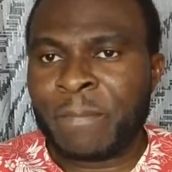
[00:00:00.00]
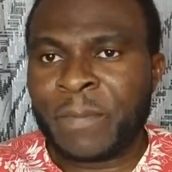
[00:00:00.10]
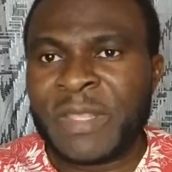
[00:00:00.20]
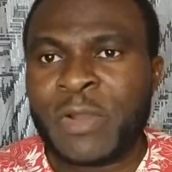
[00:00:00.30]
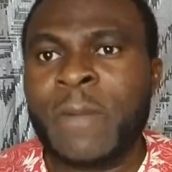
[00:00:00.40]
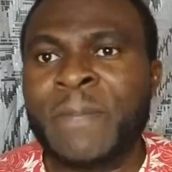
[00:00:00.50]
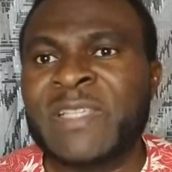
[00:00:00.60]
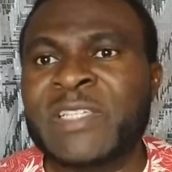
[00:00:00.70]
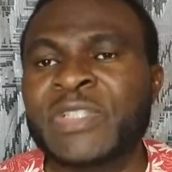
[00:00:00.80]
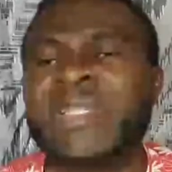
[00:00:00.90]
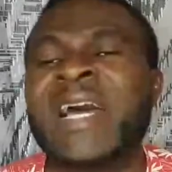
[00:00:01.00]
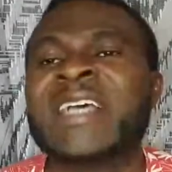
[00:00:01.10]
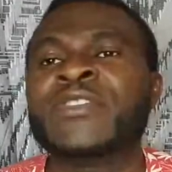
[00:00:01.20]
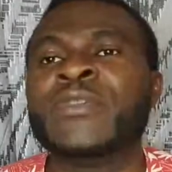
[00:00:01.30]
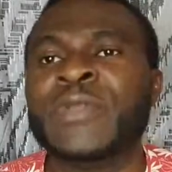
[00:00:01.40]
compensation that has to
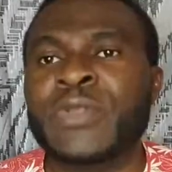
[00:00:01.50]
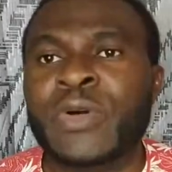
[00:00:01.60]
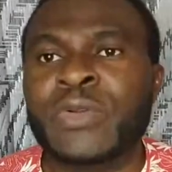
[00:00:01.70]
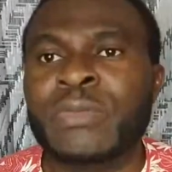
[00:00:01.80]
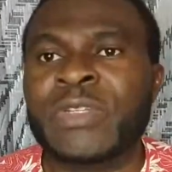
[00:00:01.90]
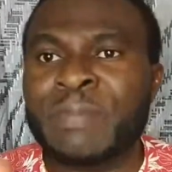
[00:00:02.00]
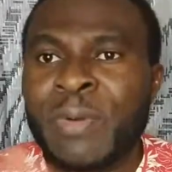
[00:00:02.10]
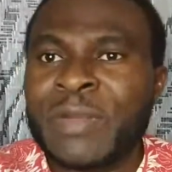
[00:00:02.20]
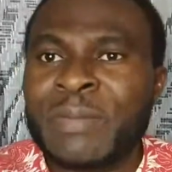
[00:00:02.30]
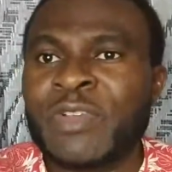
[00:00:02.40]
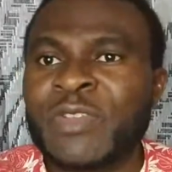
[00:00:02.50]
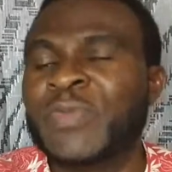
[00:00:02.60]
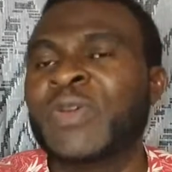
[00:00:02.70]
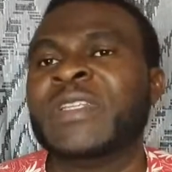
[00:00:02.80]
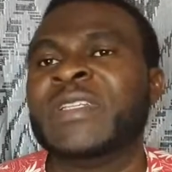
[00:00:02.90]
be done, the burden must be on
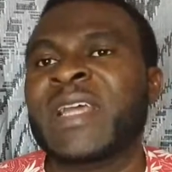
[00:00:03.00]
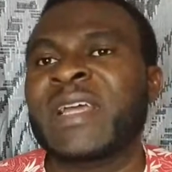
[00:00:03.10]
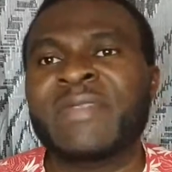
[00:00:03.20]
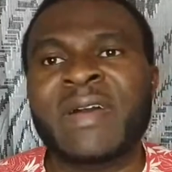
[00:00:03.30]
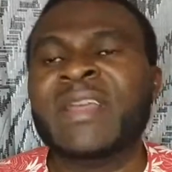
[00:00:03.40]
the driver,